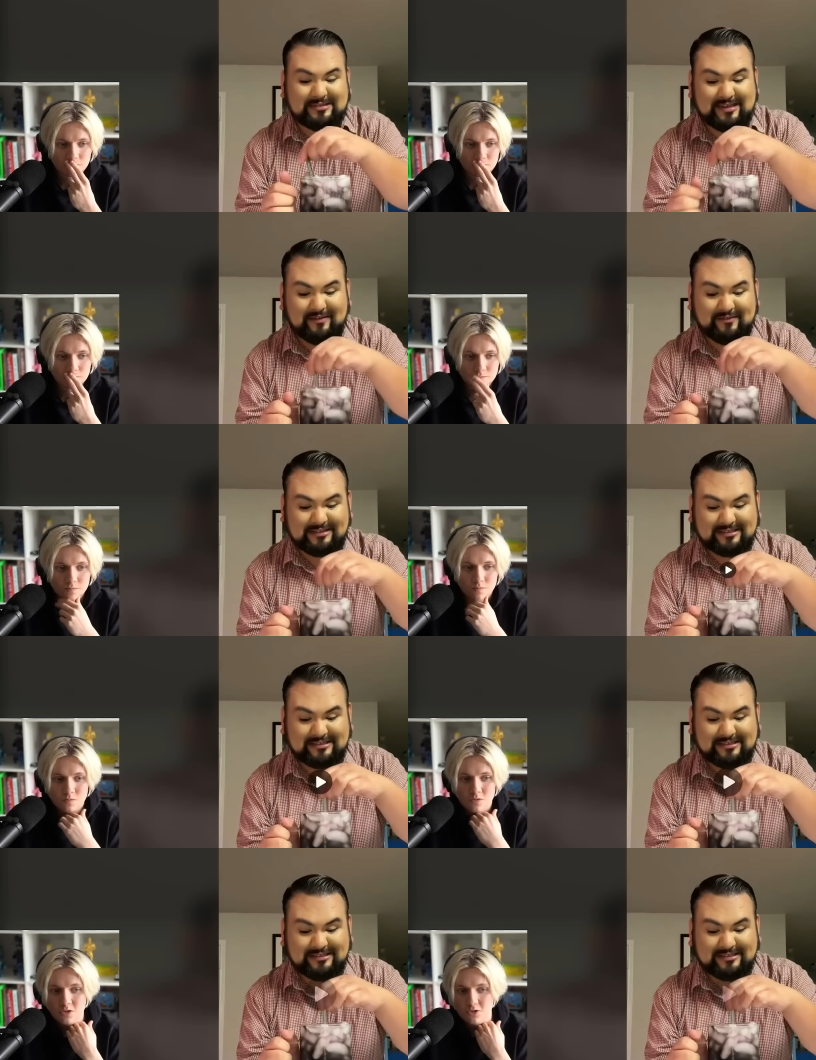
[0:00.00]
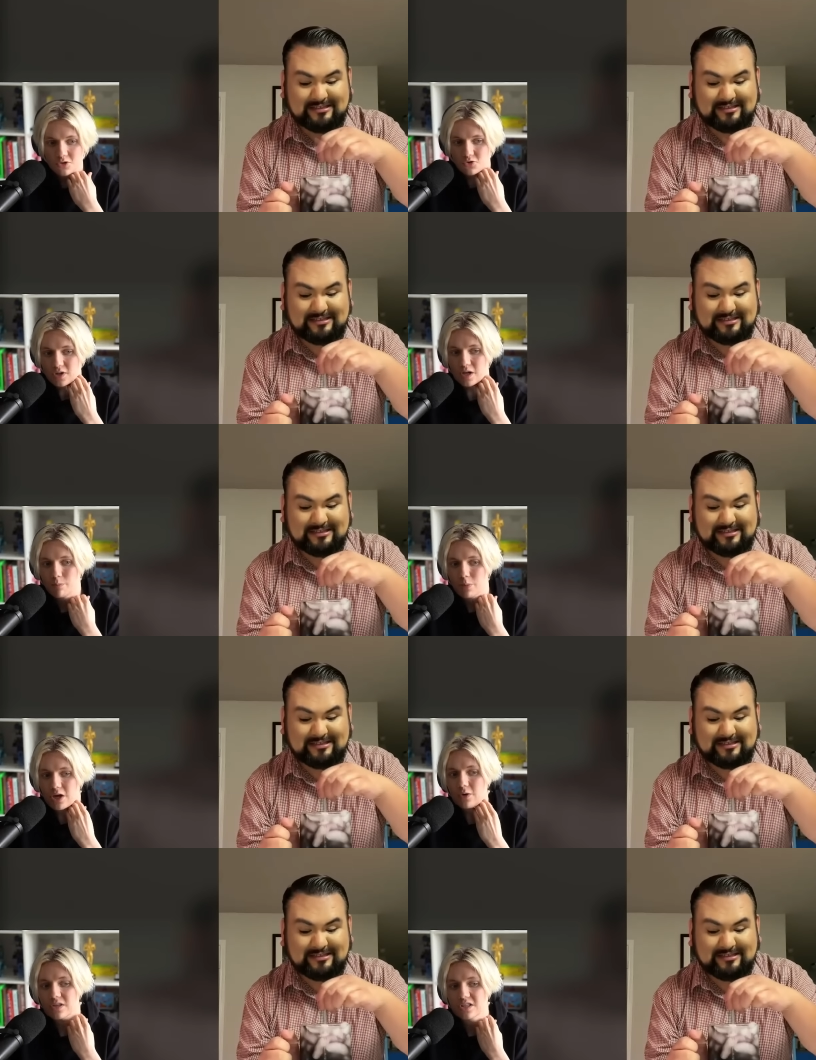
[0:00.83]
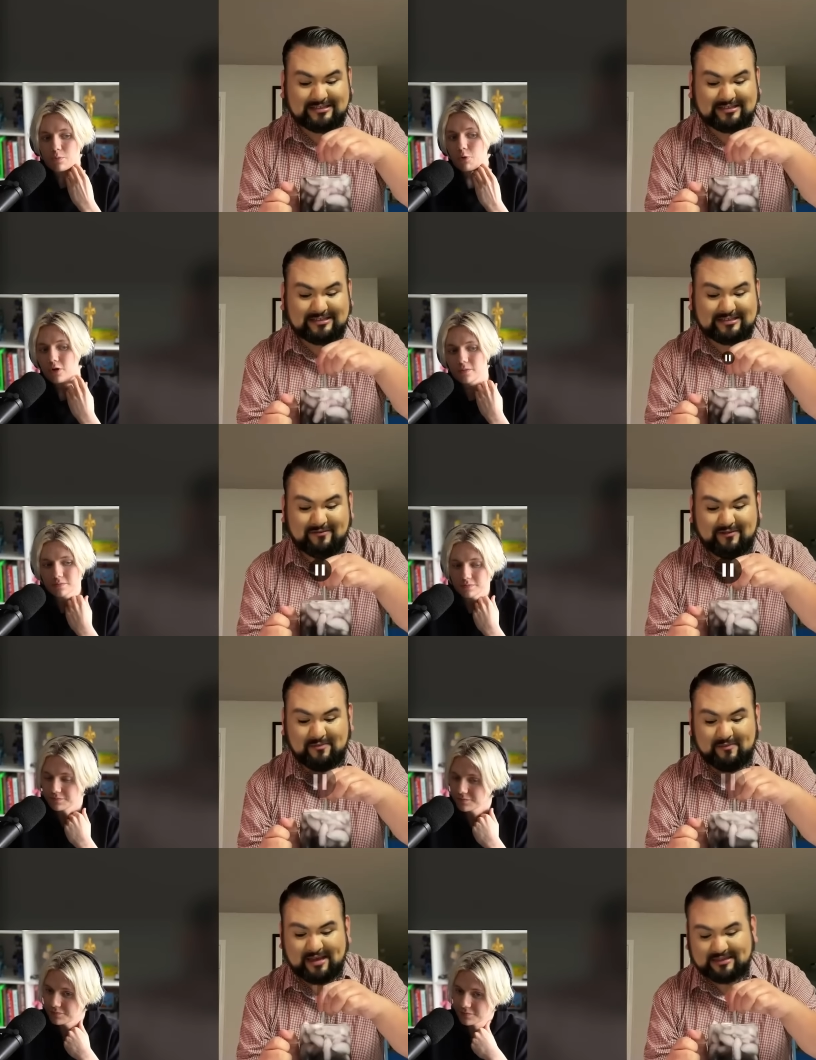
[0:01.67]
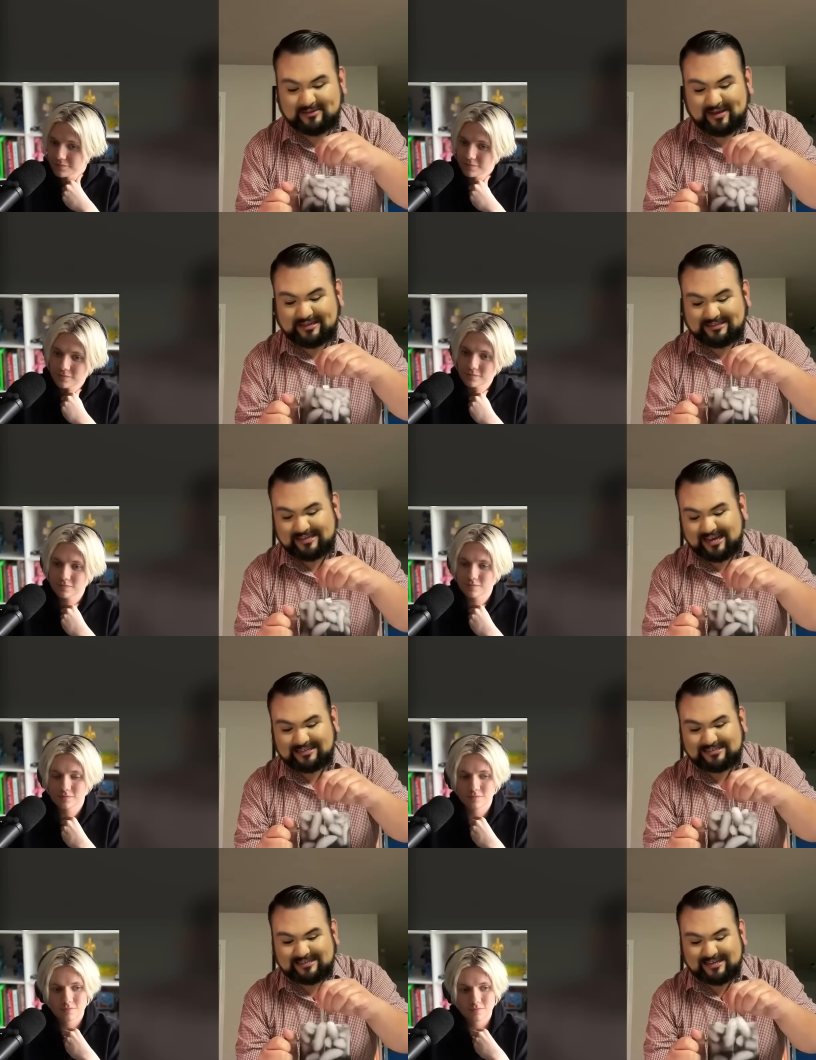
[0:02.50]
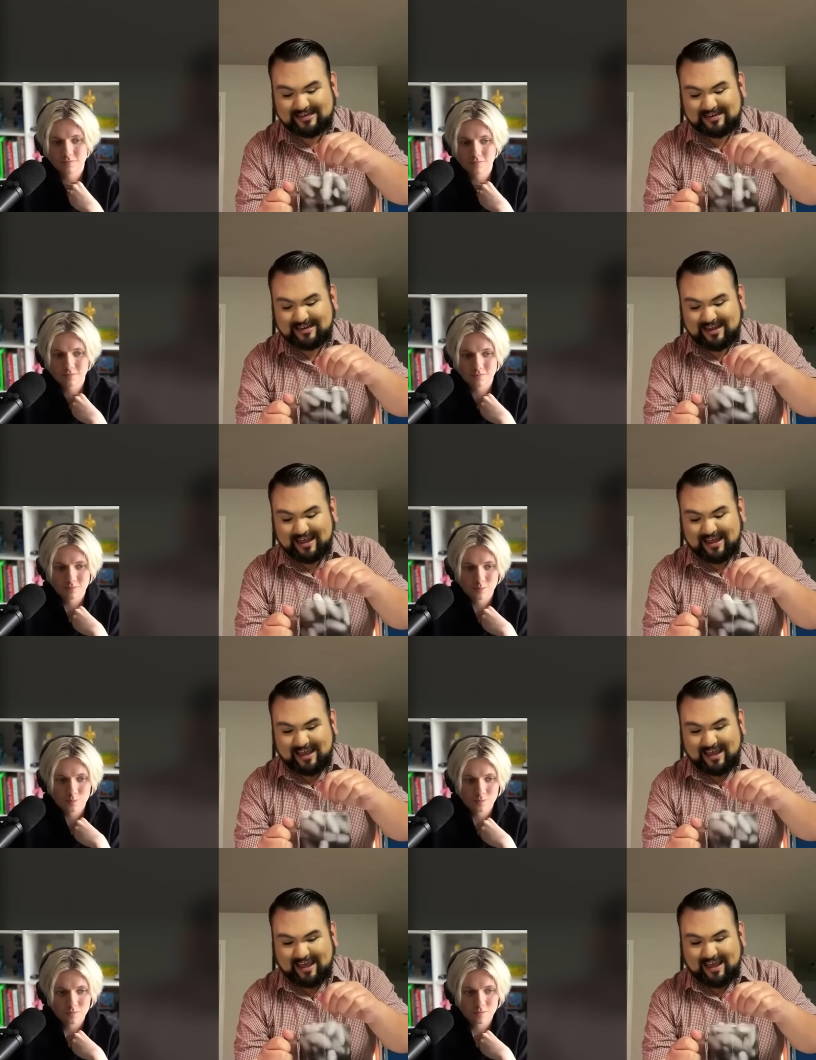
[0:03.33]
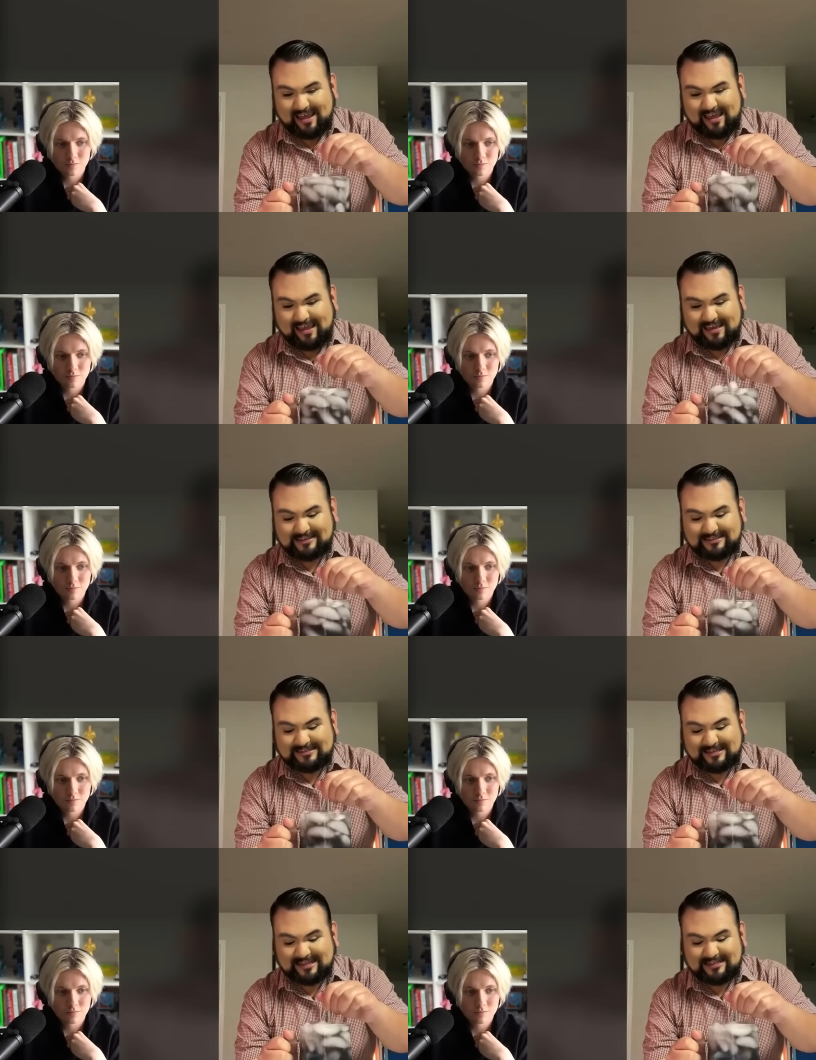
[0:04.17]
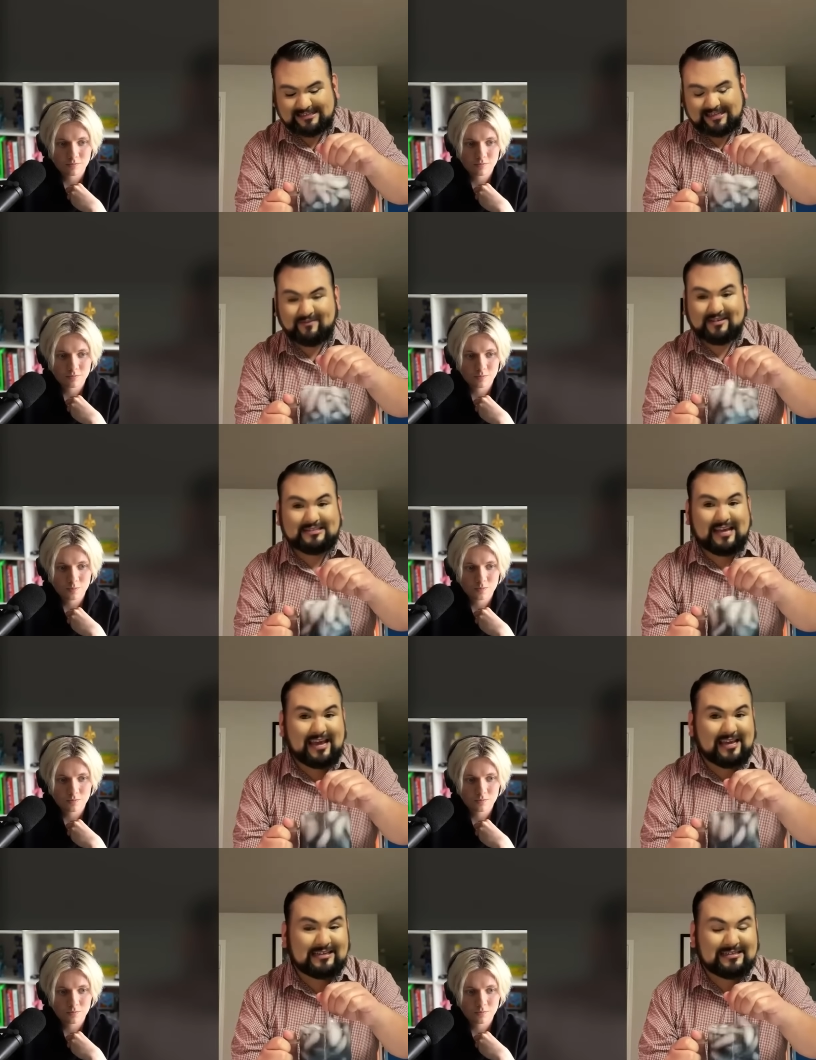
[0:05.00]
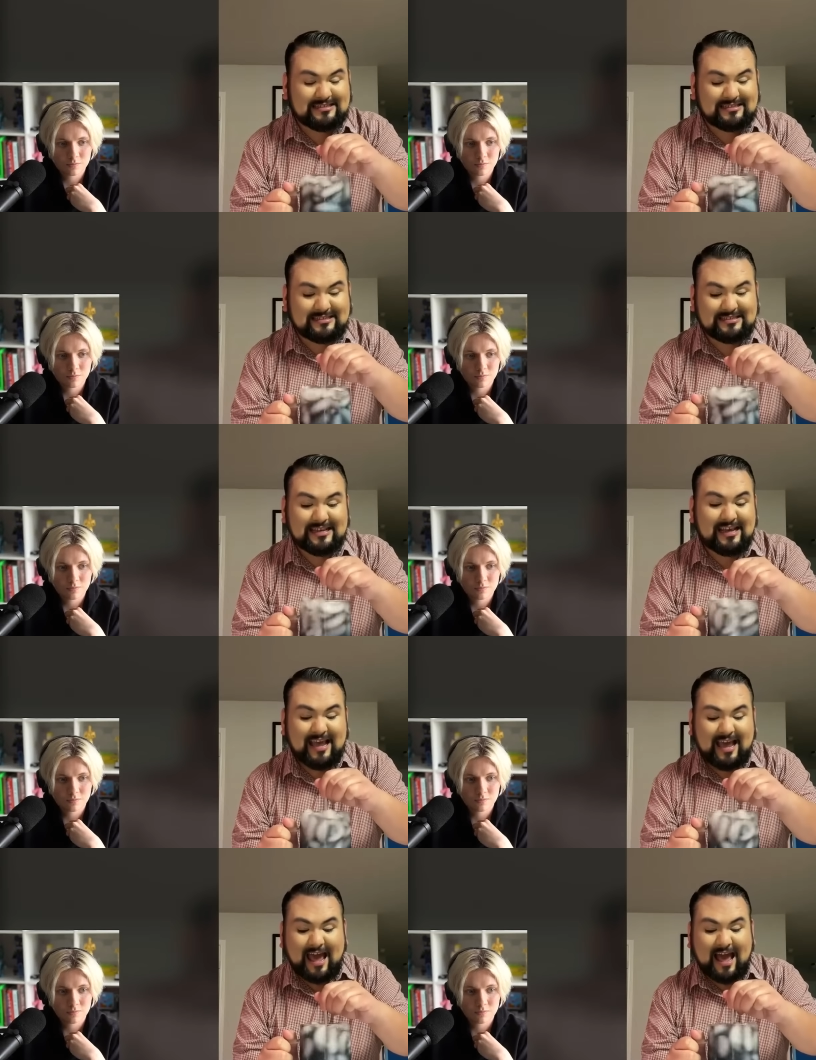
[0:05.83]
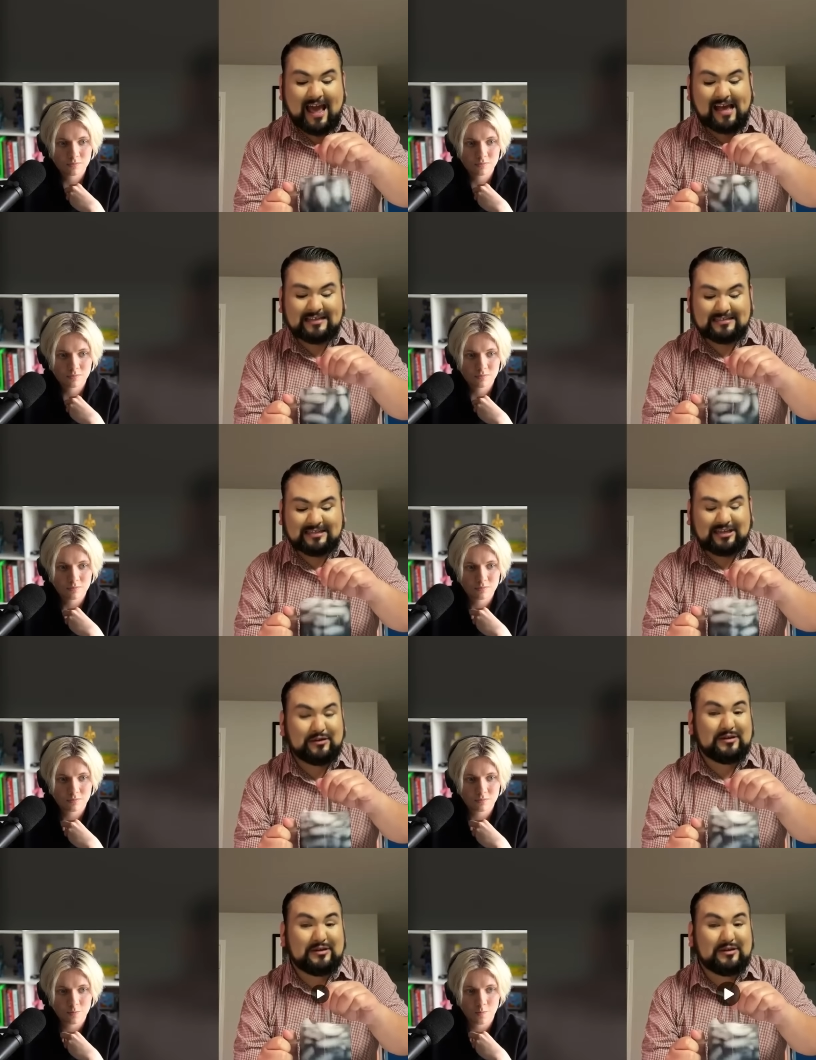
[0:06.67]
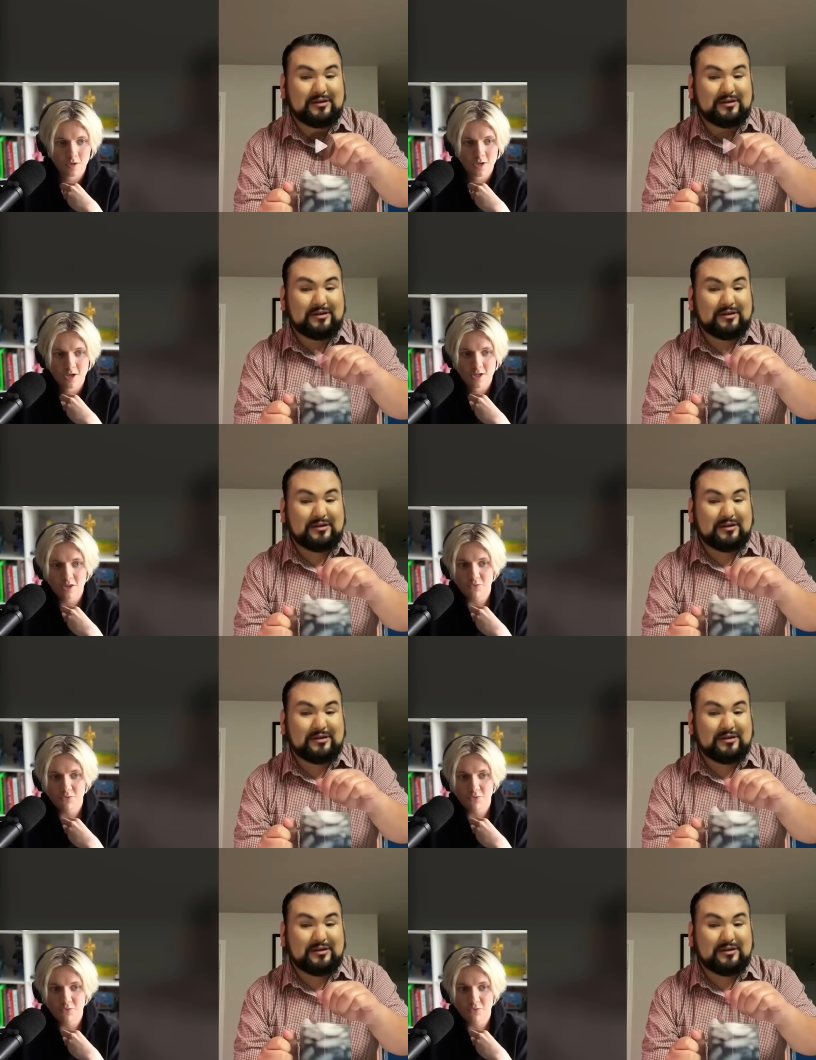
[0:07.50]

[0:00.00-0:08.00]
Speaker 1: so myself. Let's...
Speaker 2: Just drink a beer at this point.
Speaker 1: Let's give it a mix so I can taste it. And let's see if it tastes as cute.
Speaker 2: The